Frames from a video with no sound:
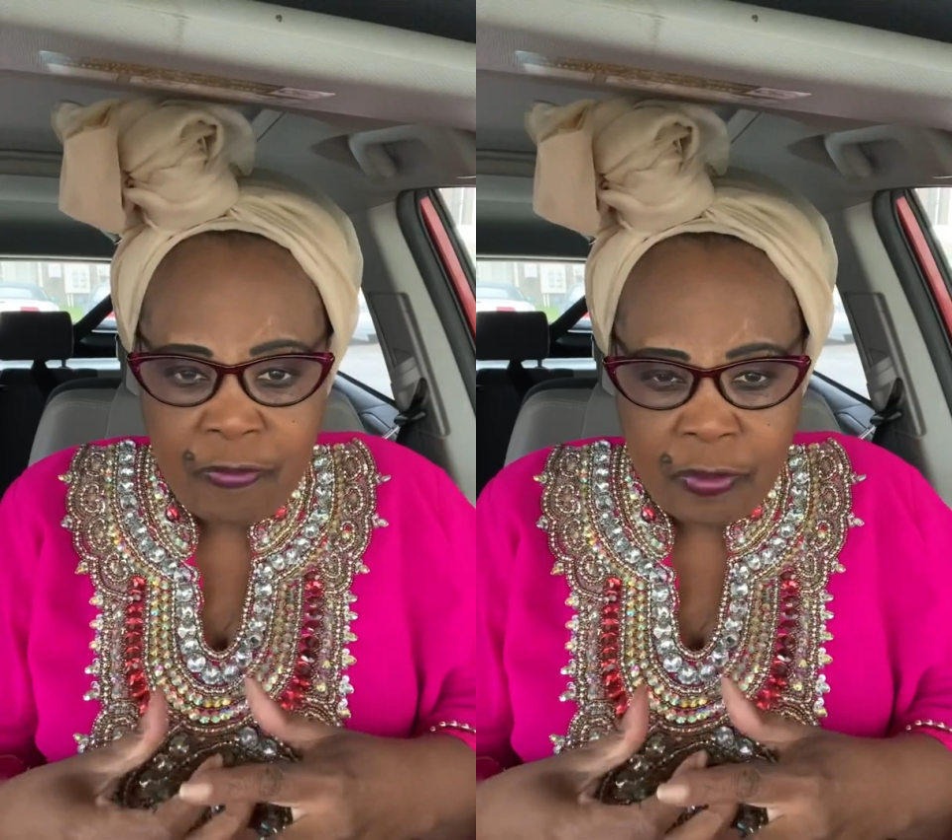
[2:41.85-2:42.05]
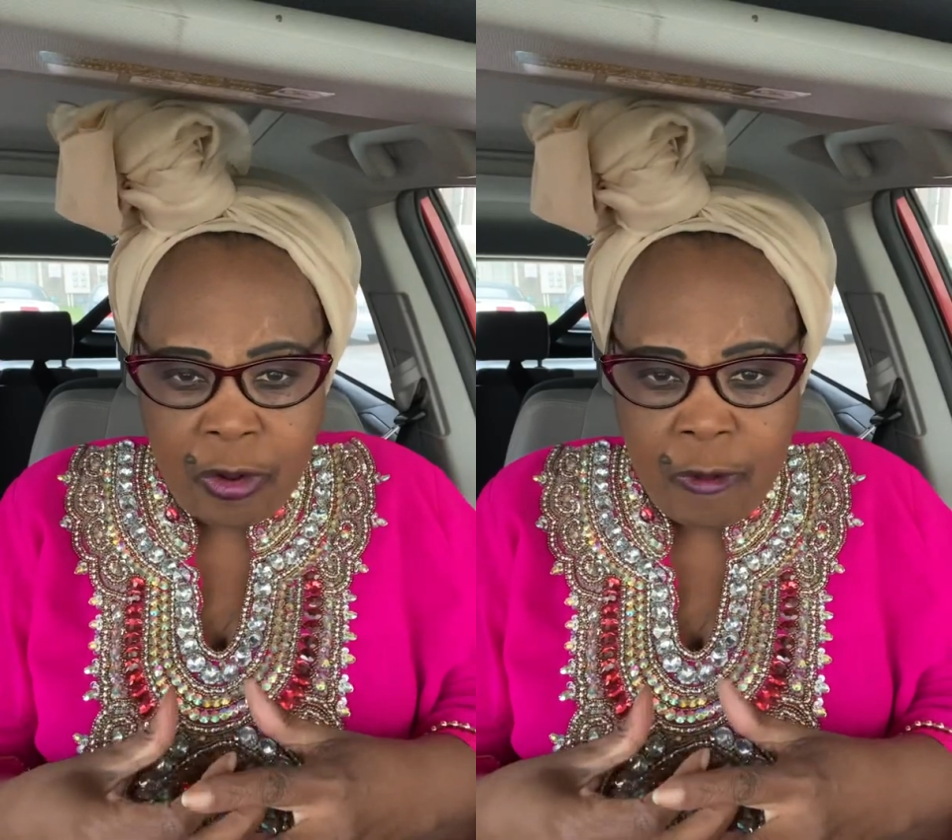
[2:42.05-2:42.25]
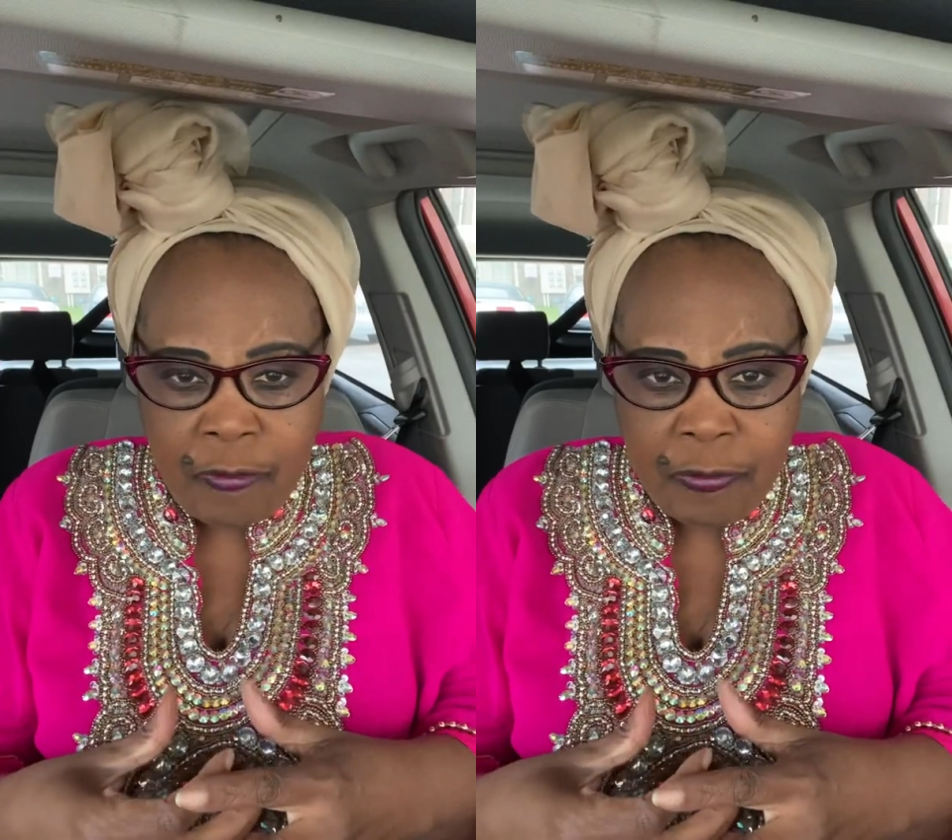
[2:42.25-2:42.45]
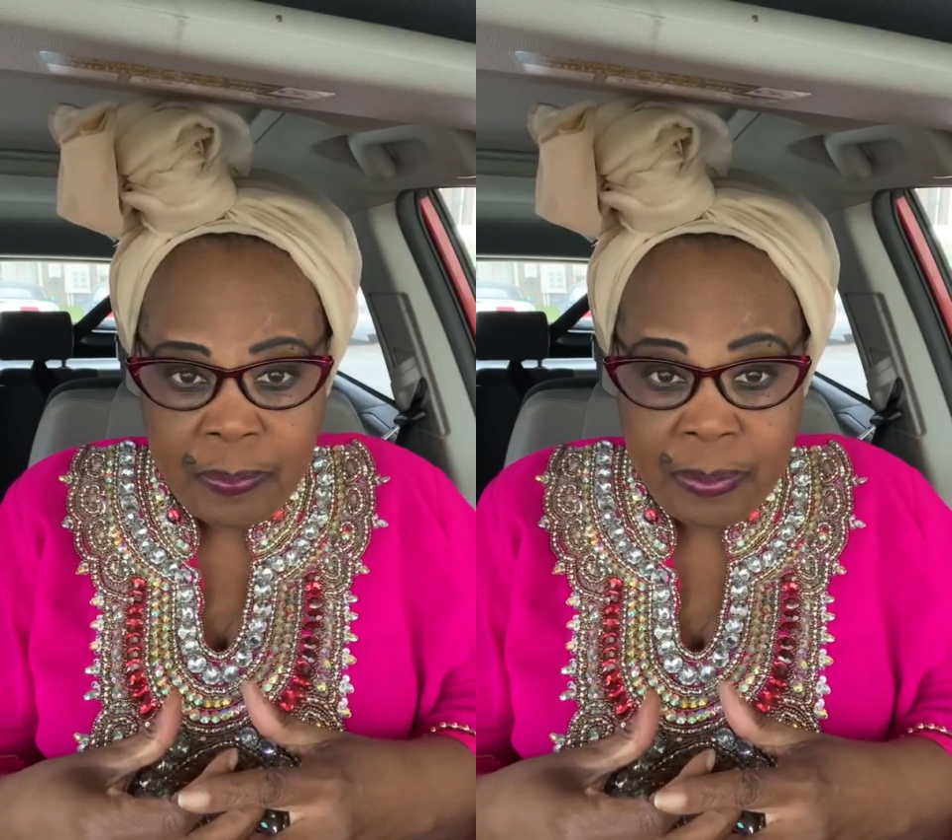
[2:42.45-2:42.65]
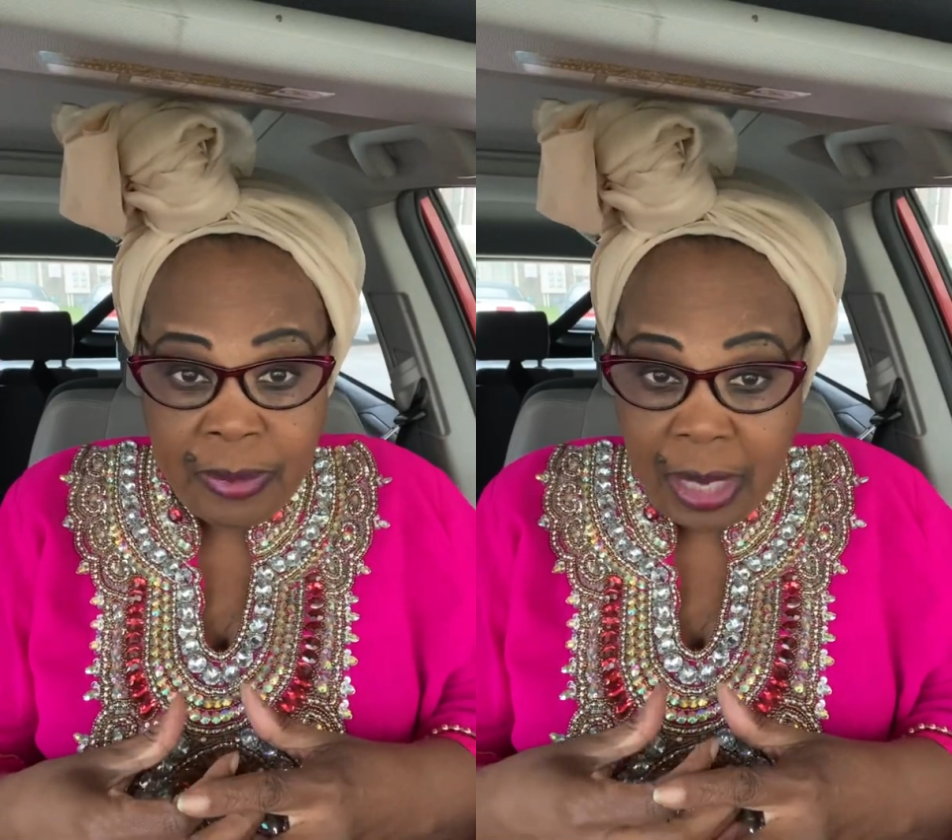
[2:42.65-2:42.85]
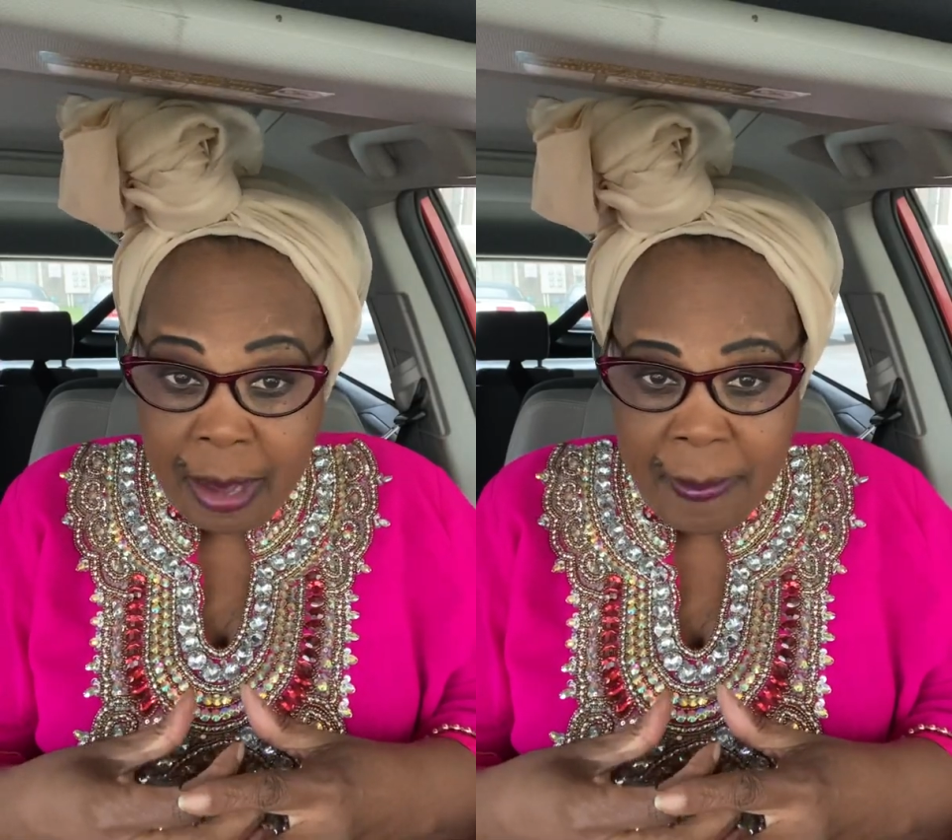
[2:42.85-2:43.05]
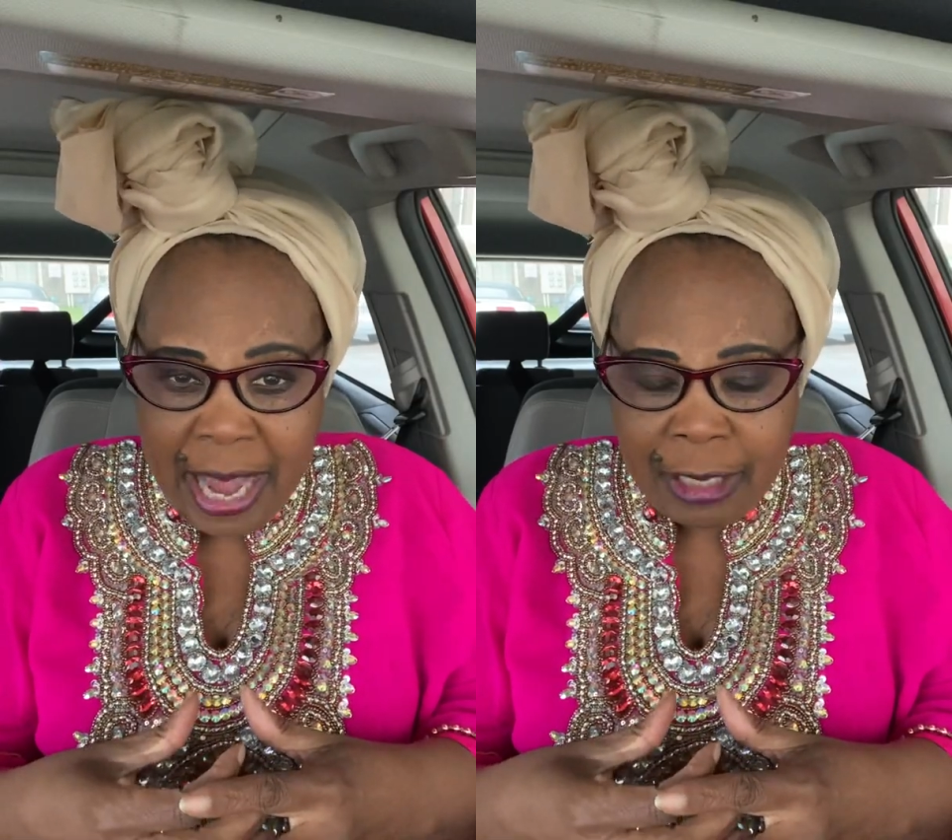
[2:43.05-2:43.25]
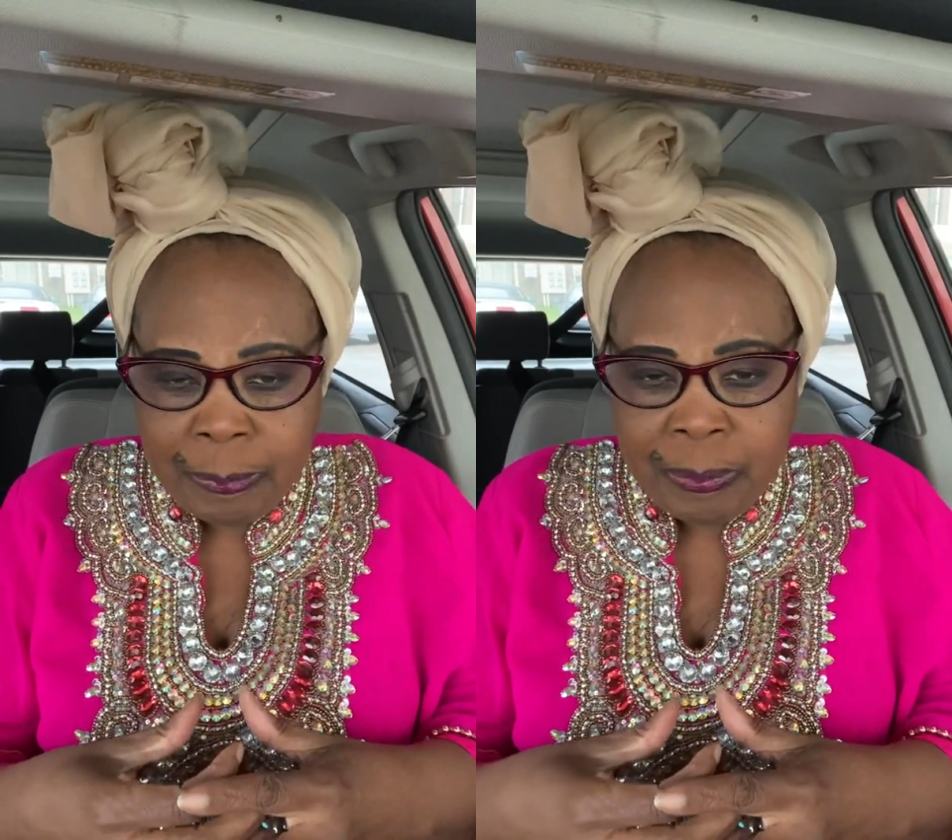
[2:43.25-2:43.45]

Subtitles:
love. Amen?